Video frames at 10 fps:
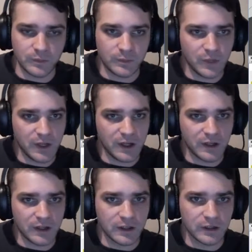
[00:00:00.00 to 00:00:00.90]
But
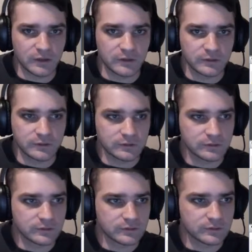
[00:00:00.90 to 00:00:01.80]
I don't know.
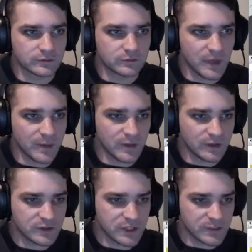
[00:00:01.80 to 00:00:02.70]
Maybe I'll
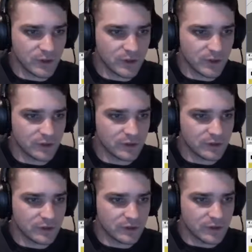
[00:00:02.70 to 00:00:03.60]
test both.
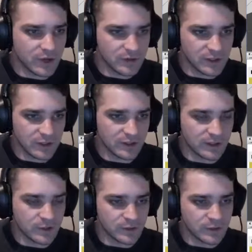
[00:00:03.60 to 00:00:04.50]
I really think
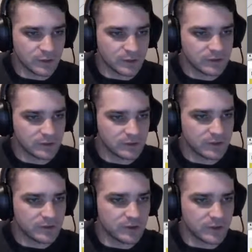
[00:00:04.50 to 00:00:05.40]
that looks cool.
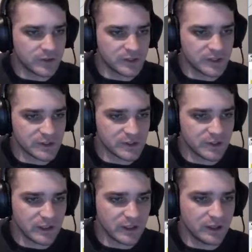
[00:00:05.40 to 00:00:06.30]
You can see it's
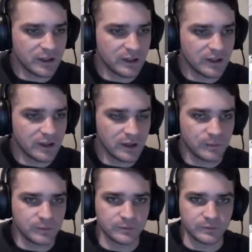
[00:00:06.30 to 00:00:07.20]
3D
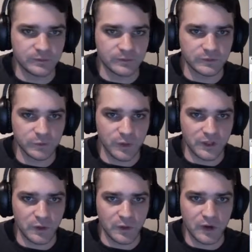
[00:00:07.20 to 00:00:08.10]
with
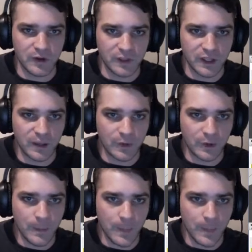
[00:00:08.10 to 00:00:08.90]
this orthographic camera.